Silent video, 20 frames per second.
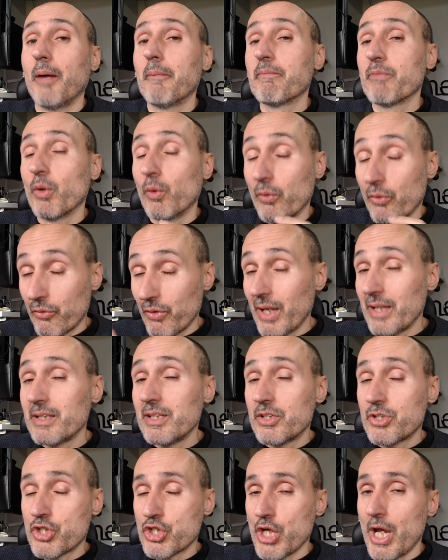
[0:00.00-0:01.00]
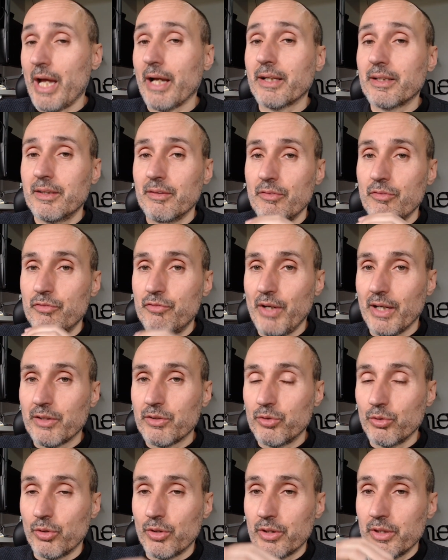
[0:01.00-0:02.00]
already checked
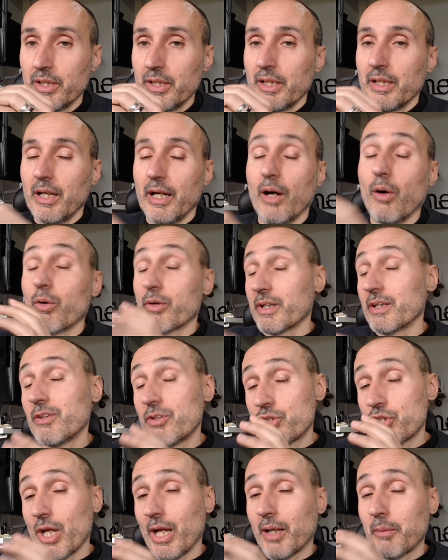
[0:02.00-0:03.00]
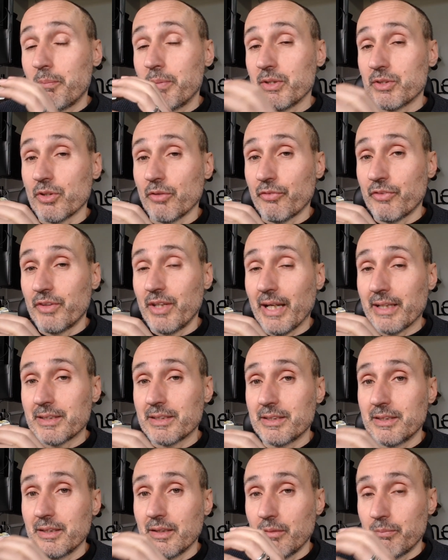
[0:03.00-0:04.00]
vector, already checked piece of
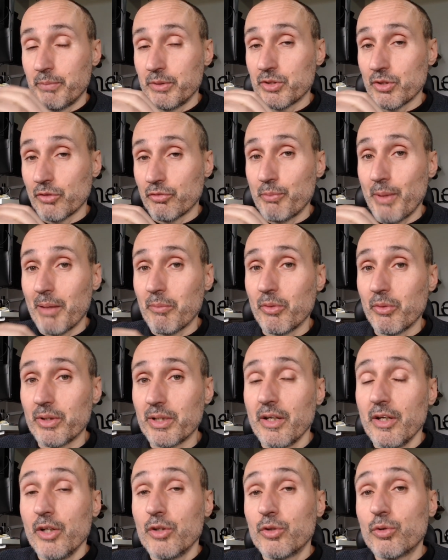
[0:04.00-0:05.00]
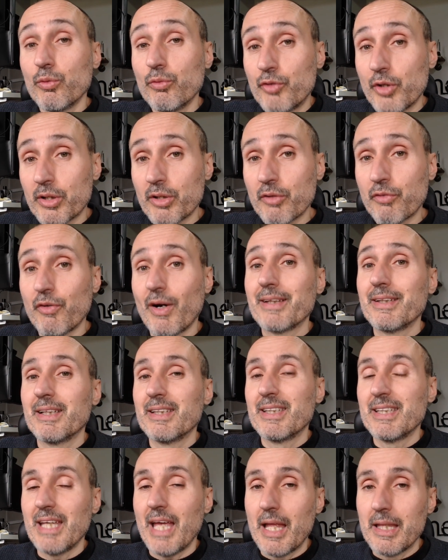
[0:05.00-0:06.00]
text, piece of memory, to verify that
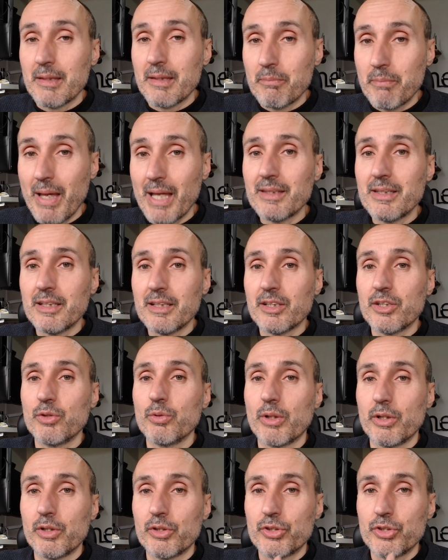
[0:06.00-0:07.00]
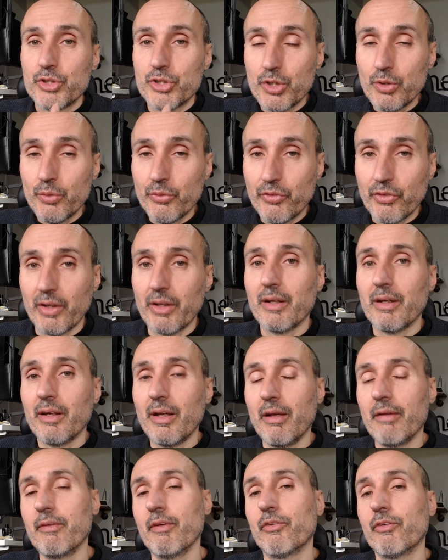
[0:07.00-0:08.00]
the embedding you are choosing
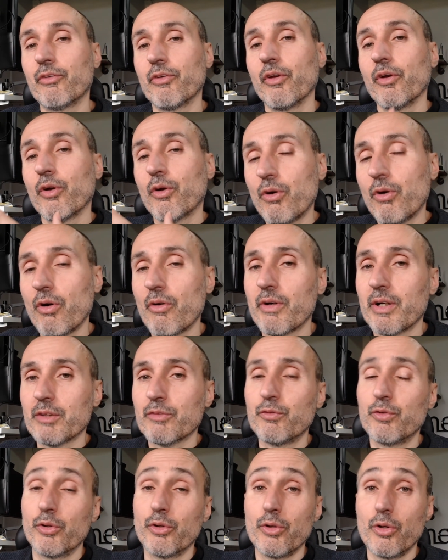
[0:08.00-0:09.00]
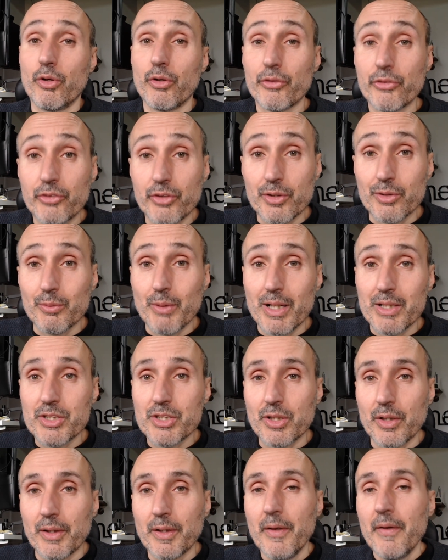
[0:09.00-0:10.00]
it is correct for your
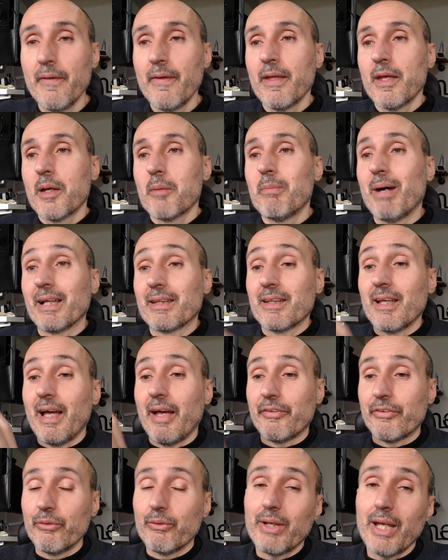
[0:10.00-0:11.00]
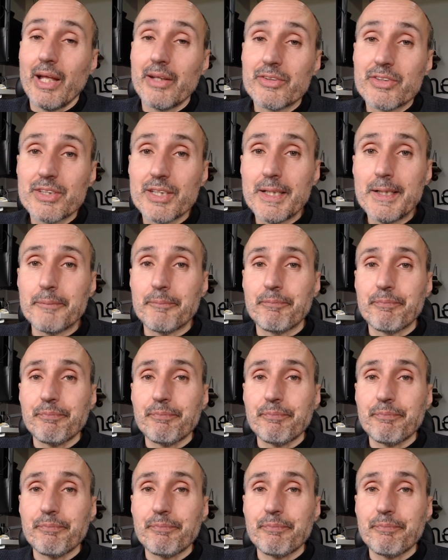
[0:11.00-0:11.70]
situation. But as you can see,